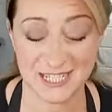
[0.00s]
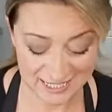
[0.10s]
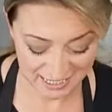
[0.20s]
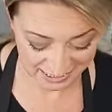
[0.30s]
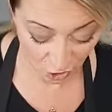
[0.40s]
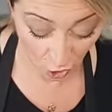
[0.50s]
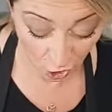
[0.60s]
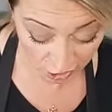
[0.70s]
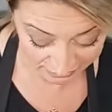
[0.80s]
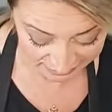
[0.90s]
to stick
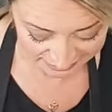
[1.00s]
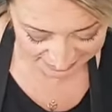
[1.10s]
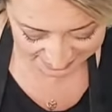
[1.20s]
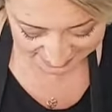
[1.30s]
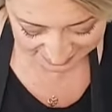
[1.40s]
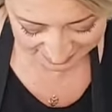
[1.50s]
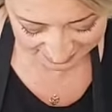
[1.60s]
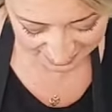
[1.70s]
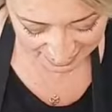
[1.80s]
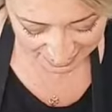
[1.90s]
on it.
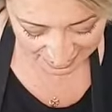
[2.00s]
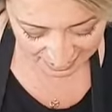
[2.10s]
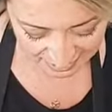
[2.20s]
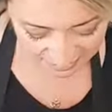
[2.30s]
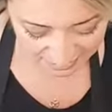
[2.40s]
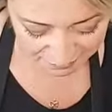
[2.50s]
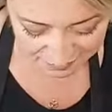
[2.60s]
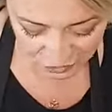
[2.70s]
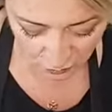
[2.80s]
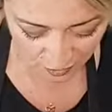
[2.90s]
The
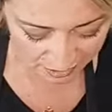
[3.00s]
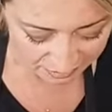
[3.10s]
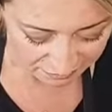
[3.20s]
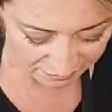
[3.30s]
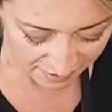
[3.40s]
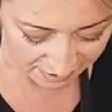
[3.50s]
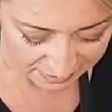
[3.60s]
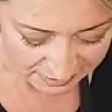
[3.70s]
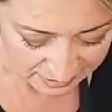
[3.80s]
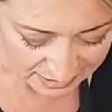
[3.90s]
first one, in
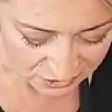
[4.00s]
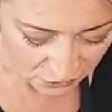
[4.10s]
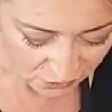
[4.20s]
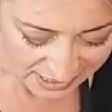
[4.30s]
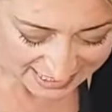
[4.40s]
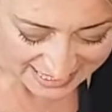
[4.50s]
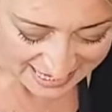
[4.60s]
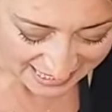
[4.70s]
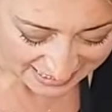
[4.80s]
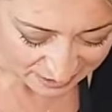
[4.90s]
fact, is already
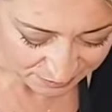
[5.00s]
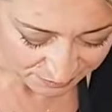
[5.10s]
set.